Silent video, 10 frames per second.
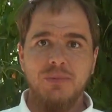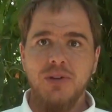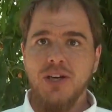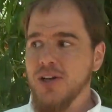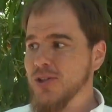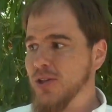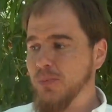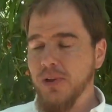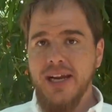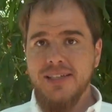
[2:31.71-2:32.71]
because the
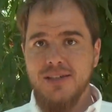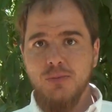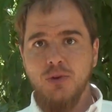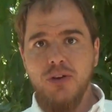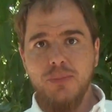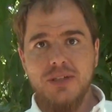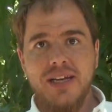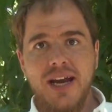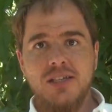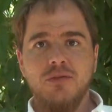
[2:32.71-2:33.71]
plant is moving
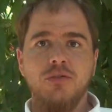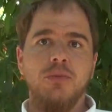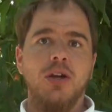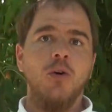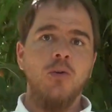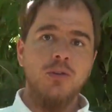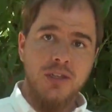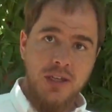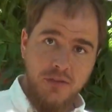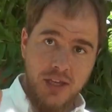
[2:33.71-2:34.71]
potassium from the old
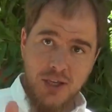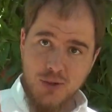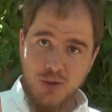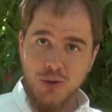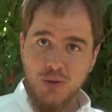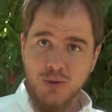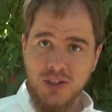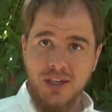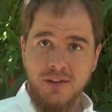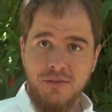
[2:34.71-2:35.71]
leaf into the new
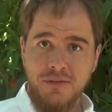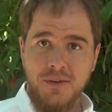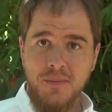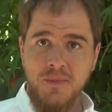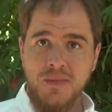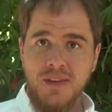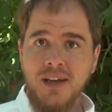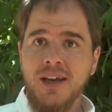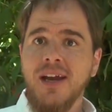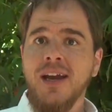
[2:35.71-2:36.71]
leaf
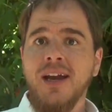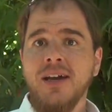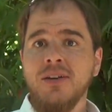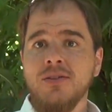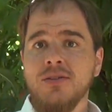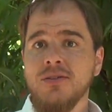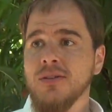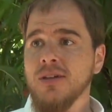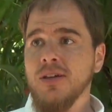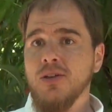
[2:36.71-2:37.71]
and
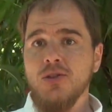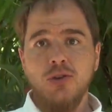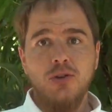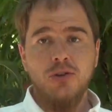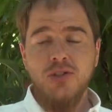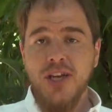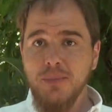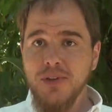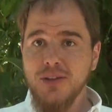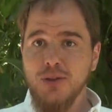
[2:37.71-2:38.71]
so you're
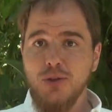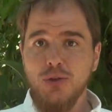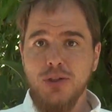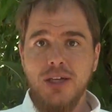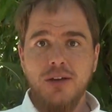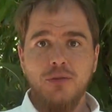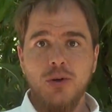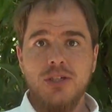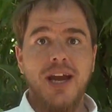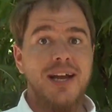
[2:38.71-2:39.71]
sampling the new leaf
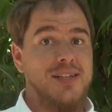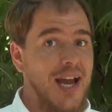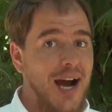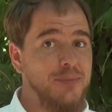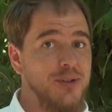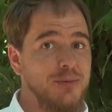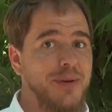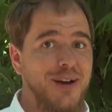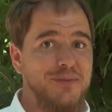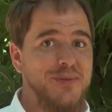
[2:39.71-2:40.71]
which has the optimum
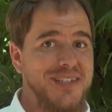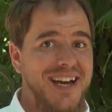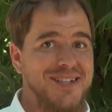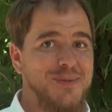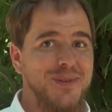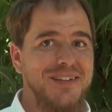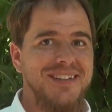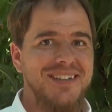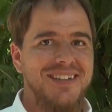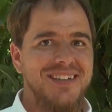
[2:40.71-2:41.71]
amount of potassium in it
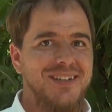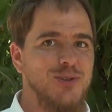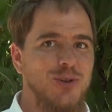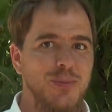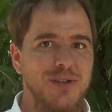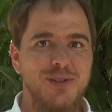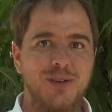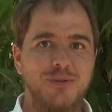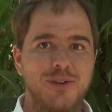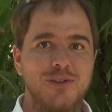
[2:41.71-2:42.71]
and so you miss the
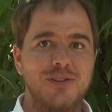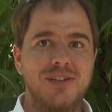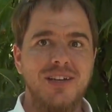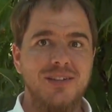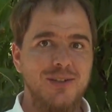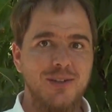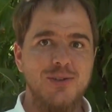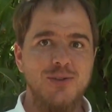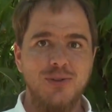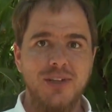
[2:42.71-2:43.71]
deficiency until
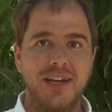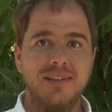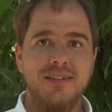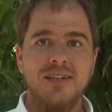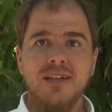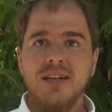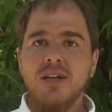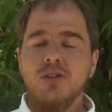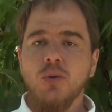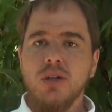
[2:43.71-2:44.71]
it's too late.
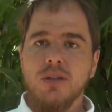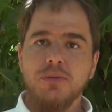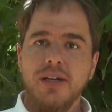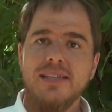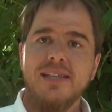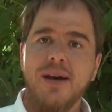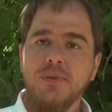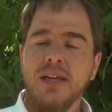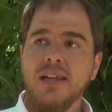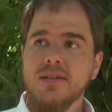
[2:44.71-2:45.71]
So what the plant sap
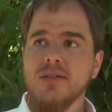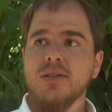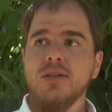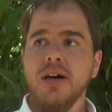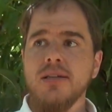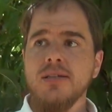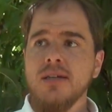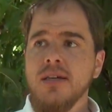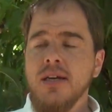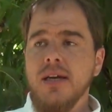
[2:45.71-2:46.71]
analysis does
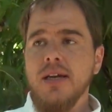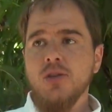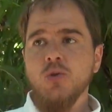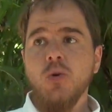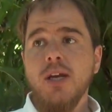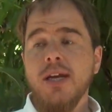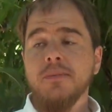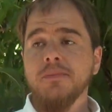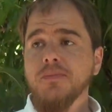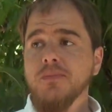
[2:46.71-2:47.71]
is we